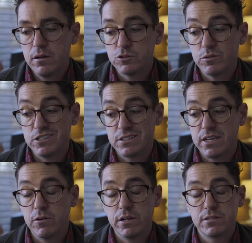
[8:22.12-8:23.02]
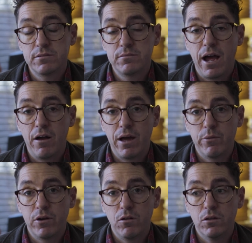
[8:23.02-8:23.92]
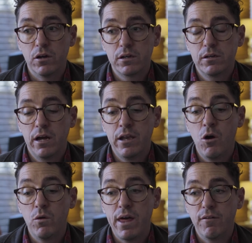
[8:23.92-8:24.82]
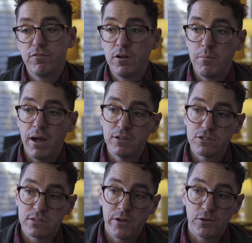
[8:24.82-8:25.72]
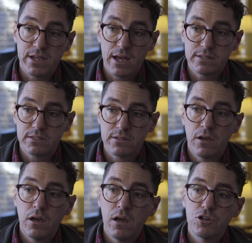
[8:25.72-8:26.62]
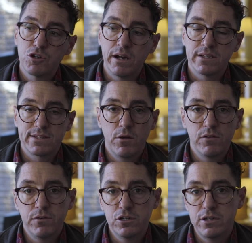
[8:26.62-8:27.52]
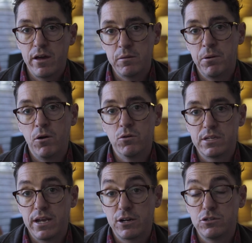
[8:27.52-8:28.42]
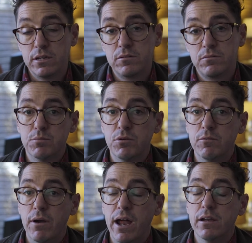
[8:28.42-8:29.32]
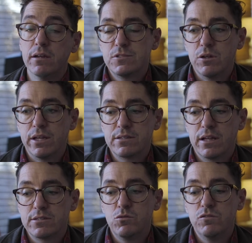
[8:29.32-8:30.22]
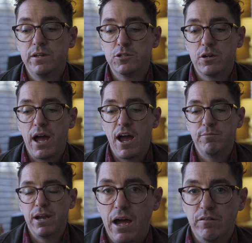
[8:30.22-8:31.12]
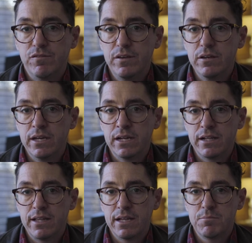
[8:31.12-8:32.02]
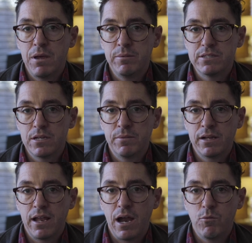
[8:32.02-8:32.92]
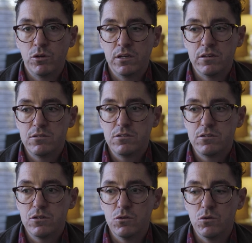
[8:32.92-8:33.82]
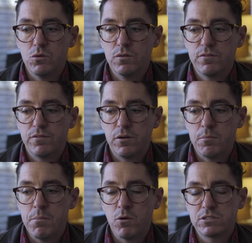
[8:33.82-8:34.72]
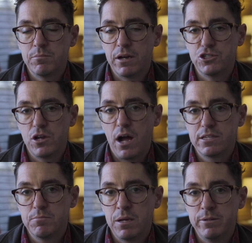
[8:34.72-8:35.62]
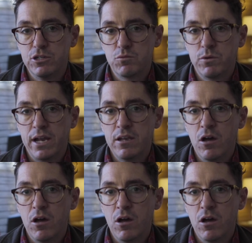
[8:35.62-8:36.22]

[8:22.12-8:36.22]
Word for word: I was really just curious how that would all look. I know that from my just little tests trying to slow the footage down in post, it actually is pretty rad. So that's that's a cool feature to have, but I have a feeling that that's maybe something that I wouldn't do for most of my shots. Maybe just when I